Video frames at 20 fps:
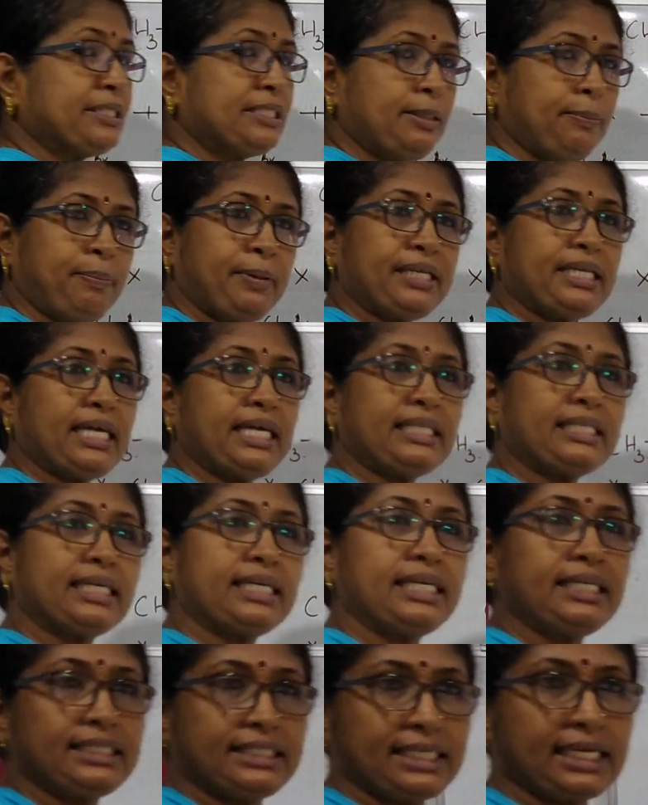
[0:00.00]

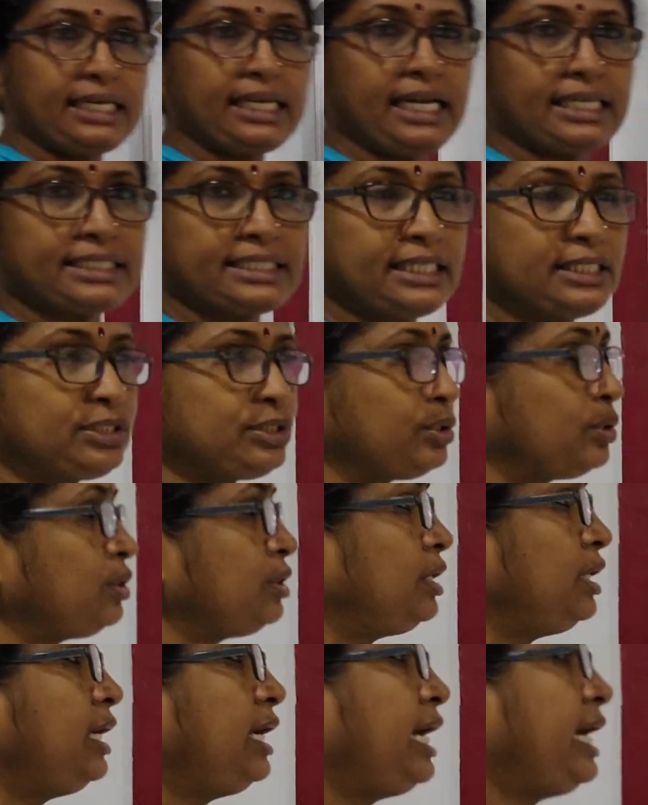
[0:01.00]
precipitated in dry
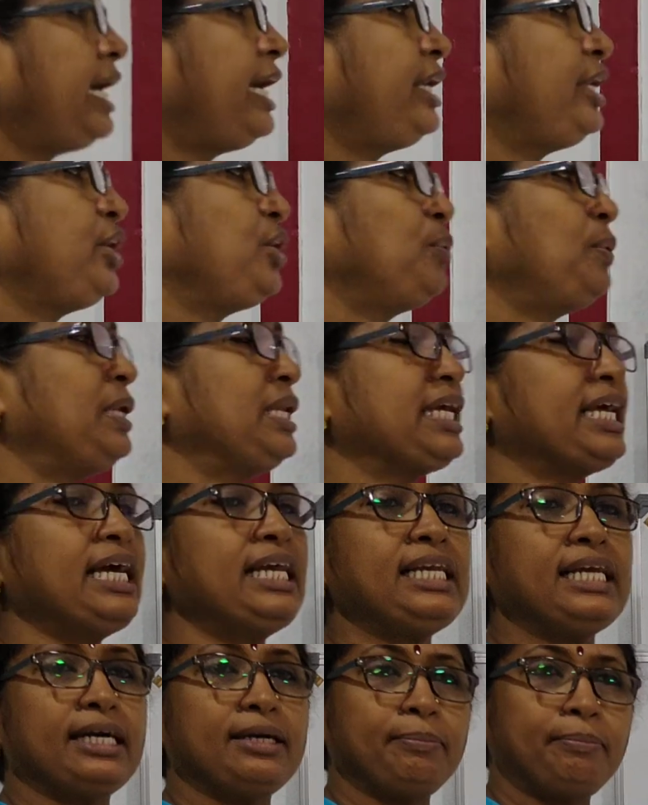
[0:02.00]
acetone and you will
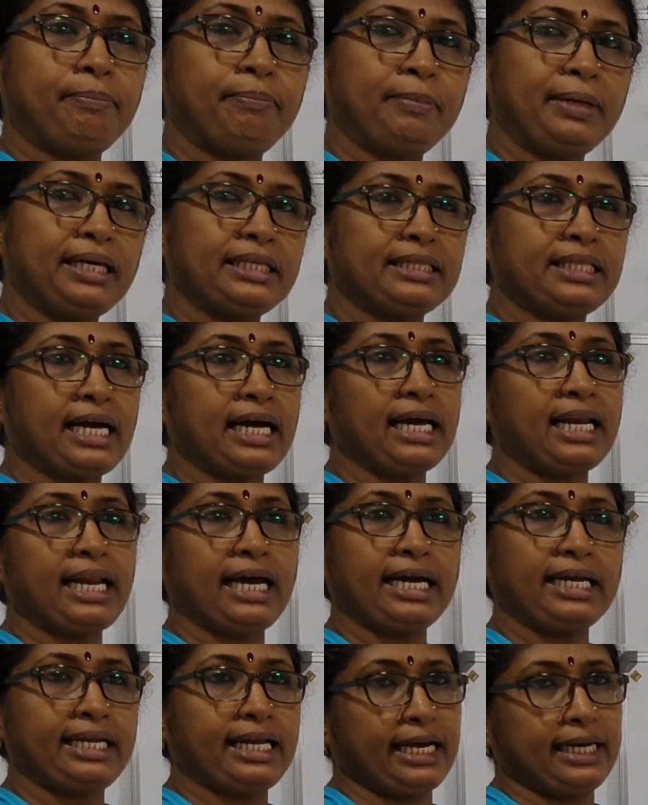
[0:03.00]
get methyl
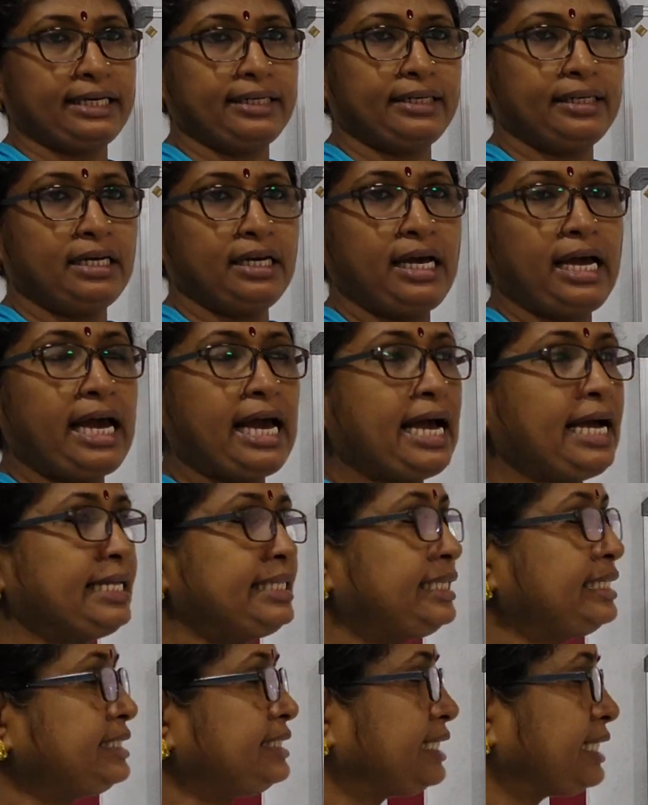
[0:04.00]
iodide.
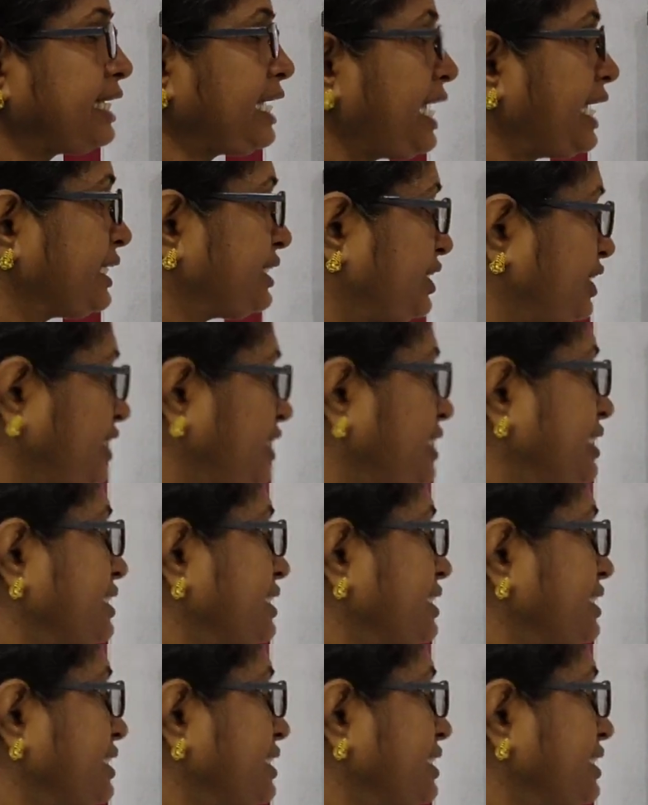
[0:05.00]
And this reaction